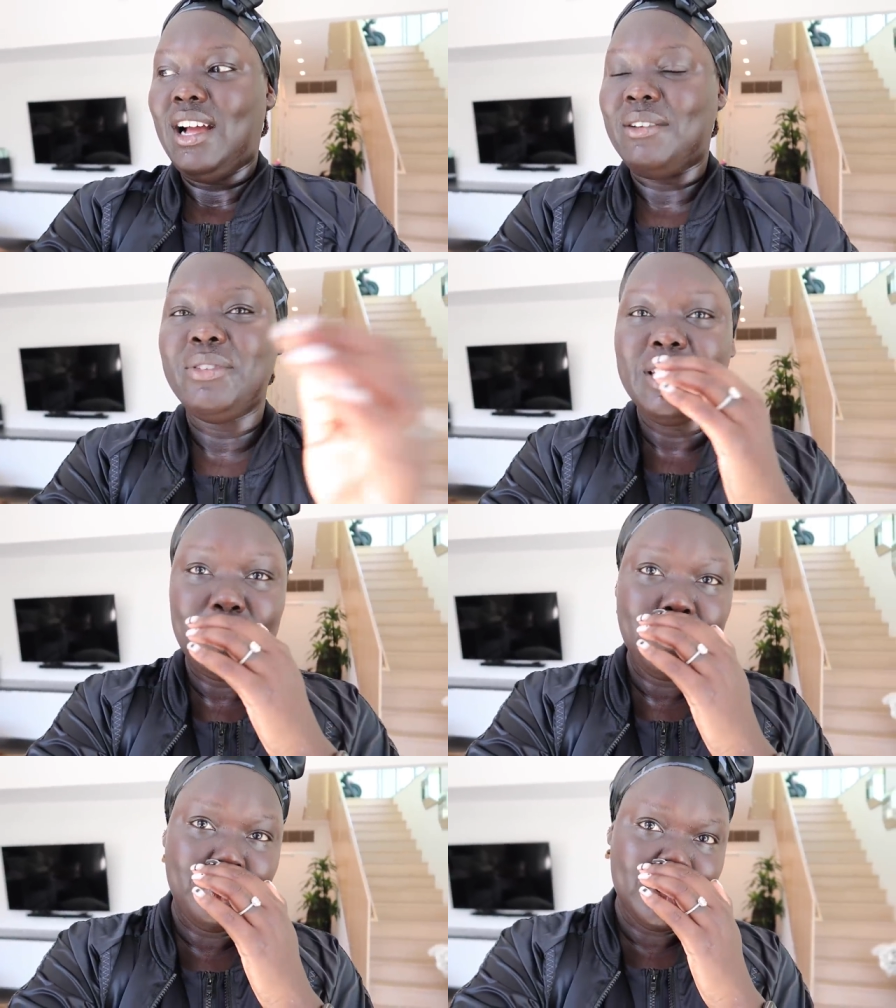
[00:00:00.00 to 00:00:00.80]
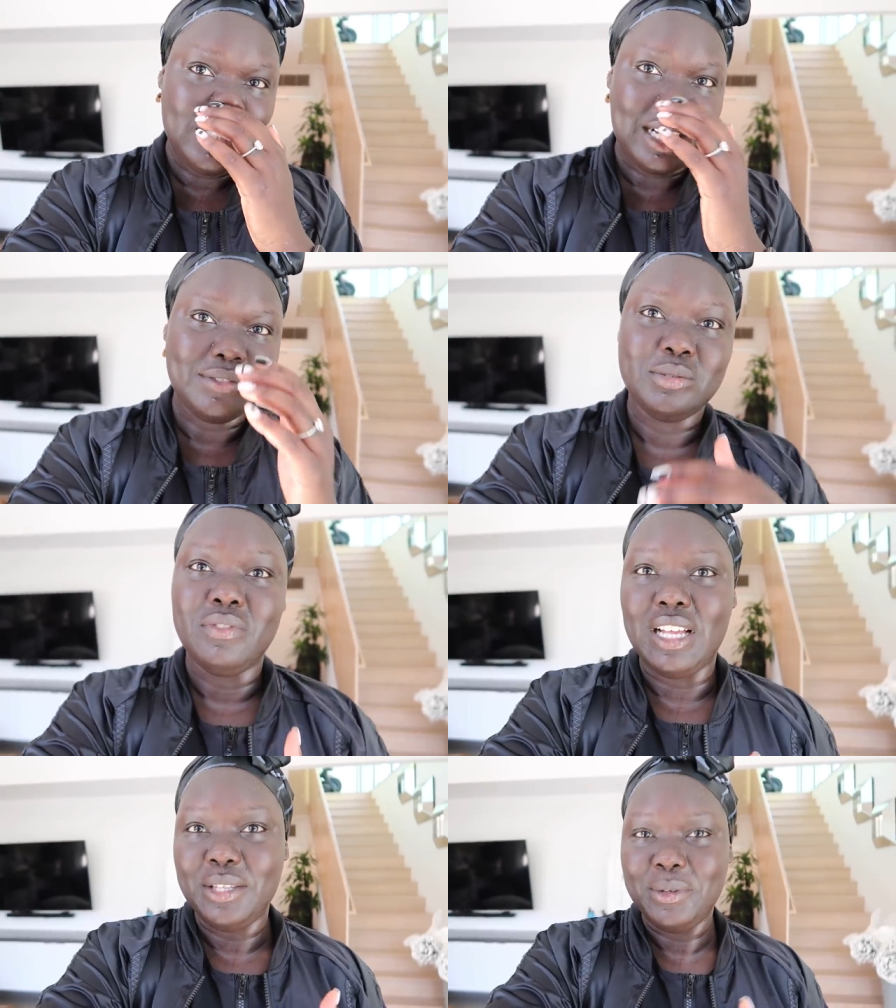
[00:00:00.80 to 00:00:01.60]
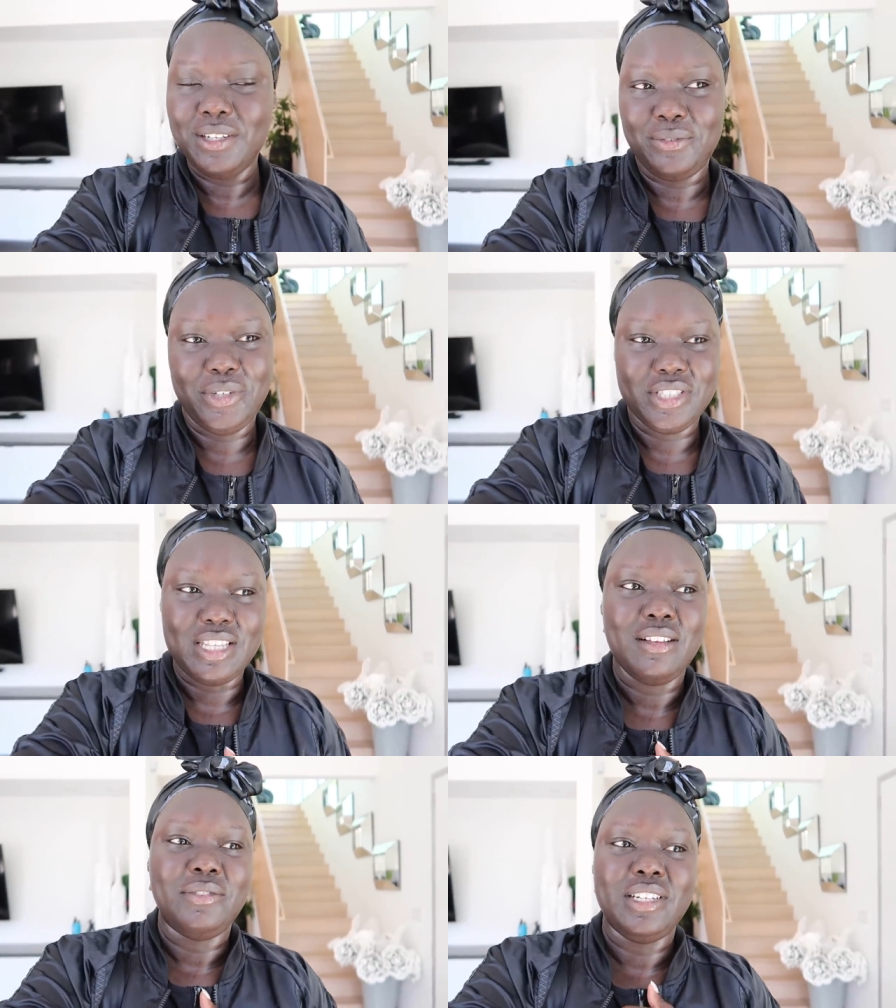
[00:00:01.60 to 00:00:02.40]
I feel like you really have to evaluate it for yourself.